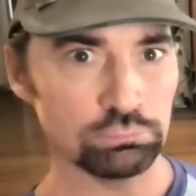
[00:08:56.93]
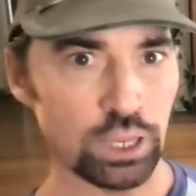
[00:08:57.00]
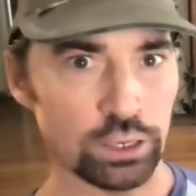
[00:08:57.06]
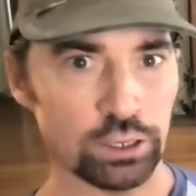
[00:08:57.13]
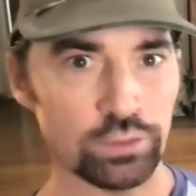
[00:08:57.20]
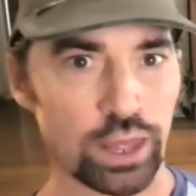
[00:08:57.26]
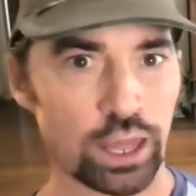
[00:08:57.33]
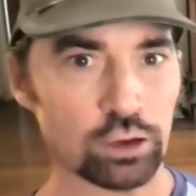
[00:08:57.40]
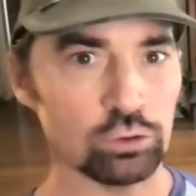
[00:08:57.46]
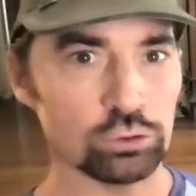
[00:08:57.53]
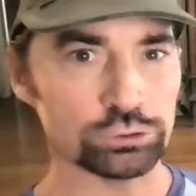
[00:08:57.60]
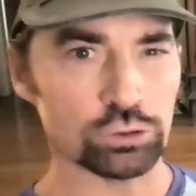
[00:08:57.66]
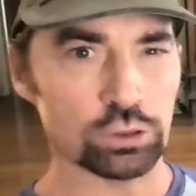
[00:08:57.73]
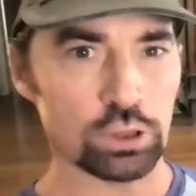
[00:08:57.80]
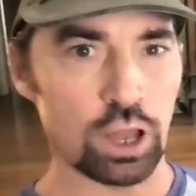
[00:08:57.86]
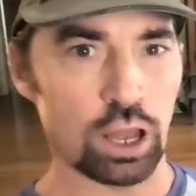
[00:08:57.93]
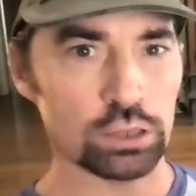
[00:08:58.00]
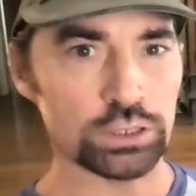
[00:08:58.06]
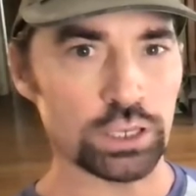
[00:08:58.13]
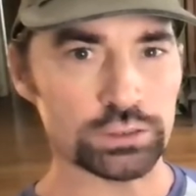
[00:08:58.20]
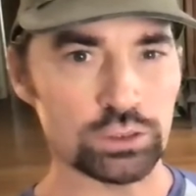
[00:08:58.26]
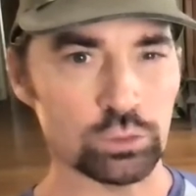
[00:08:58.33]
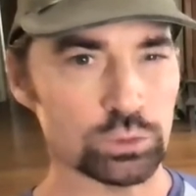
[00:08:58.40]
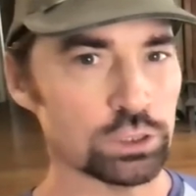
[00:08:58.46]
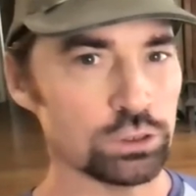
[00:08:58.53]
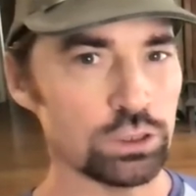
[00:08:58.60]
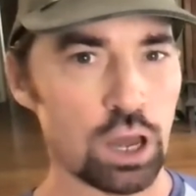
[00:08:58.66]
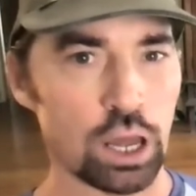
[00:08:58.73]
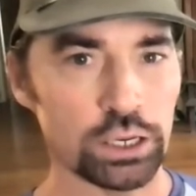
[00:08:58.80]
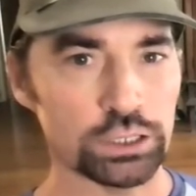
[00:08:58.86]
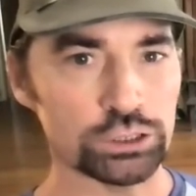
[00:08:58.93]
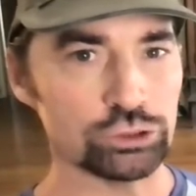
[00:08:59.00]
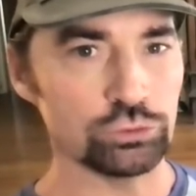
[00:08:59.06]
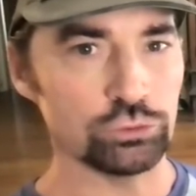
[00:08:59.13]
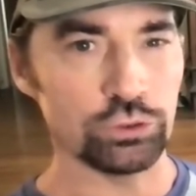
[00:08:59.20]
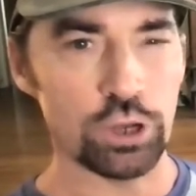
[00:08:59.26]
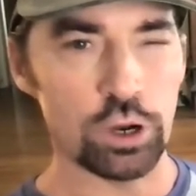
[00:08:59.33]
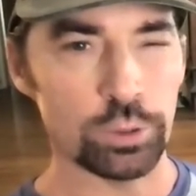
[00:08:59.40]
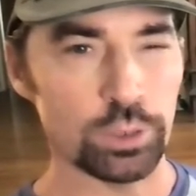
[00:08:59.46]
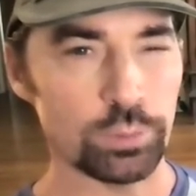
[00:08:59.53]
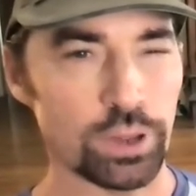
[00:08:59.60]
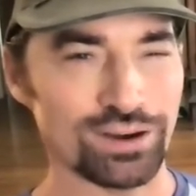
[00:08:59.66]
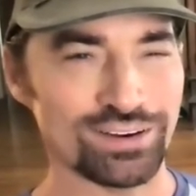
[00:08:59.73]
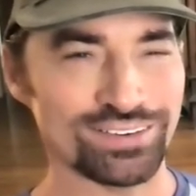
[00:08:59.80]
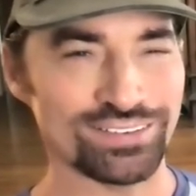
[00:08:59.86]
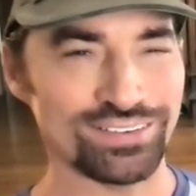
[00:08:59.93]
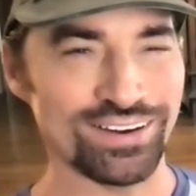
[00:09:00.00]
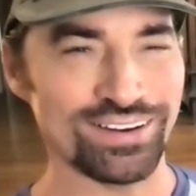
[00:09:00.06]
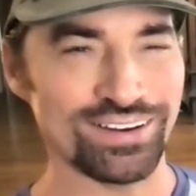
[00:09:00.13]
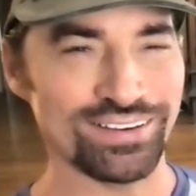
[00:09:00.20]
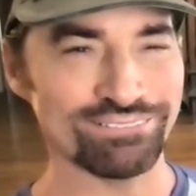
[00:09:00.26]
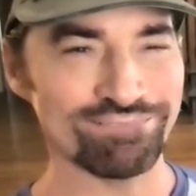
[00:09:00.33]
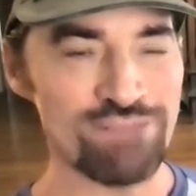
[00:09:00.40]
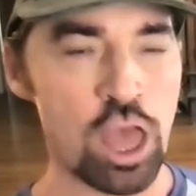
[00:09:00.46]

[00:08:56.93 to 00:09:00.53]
And in that cultural context, it was a non issue. Nobody batted an eye.